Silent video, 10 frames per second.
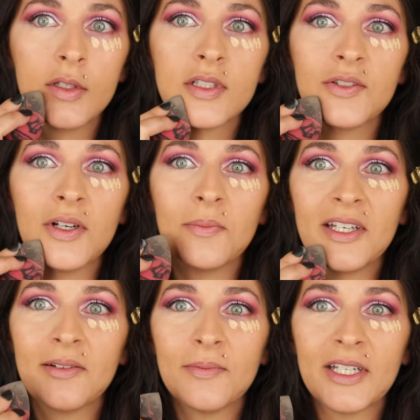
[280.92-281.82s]
see what I
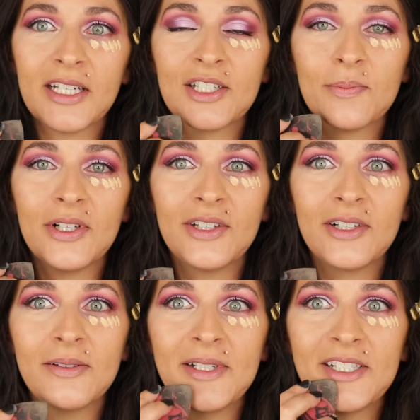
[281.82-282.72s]
mean? I'm like, I just put a
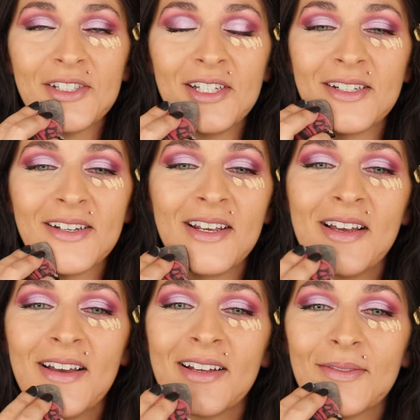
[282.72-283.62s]
little on my chin
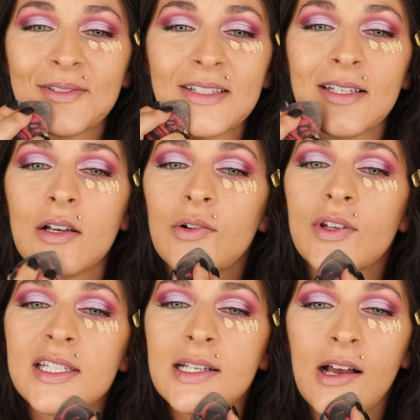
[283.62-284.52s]
and I'm just like, oh,
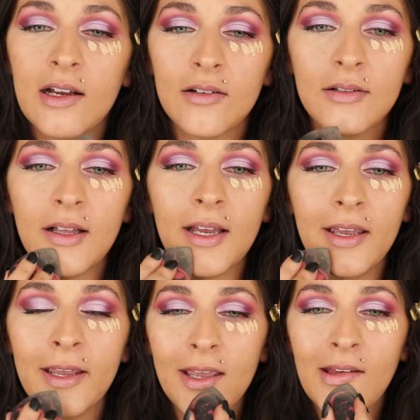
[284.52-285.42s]
that's a lot.
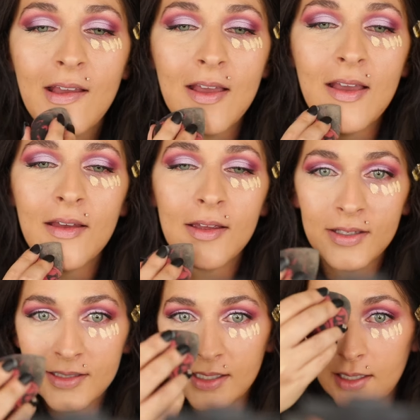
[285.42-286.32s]

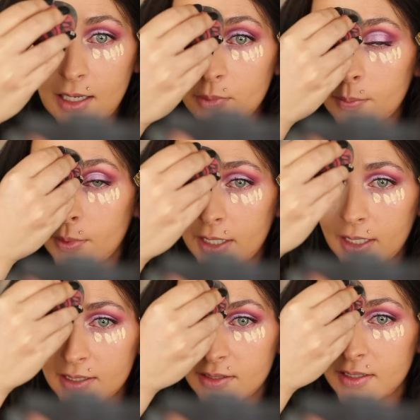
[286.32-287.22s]
It's a lot more
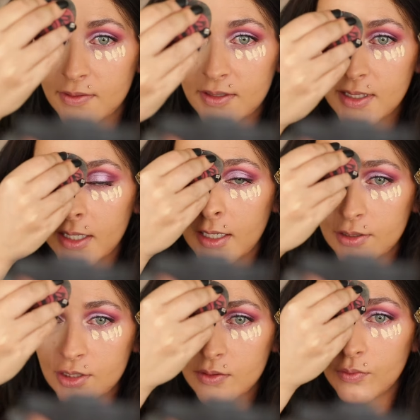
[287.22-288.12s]
brightening, so that's why I was like,
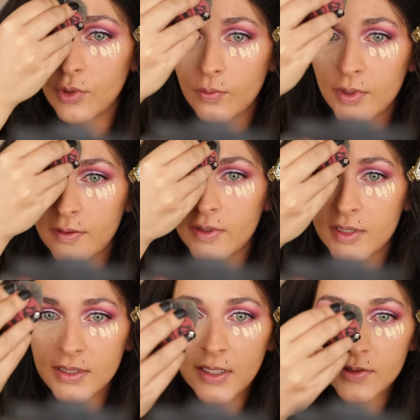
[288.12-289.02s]
I'll just roll whatever
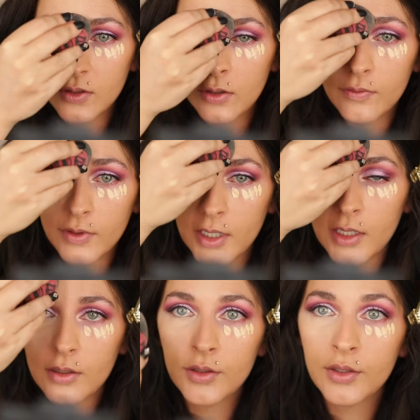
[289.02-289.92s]
is left
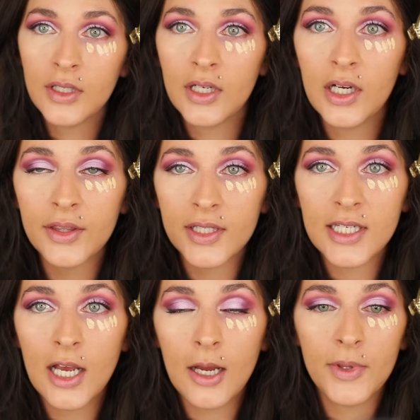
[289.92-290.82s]
over on the
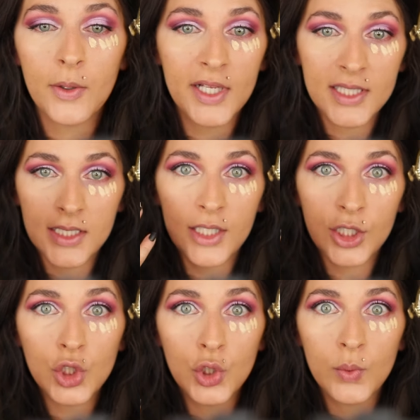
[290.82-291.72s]
top. That way it's not,
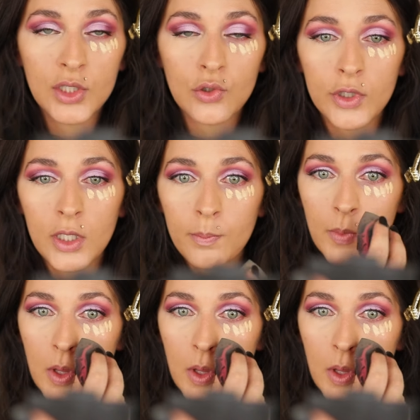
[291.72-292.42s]
like, too extreme.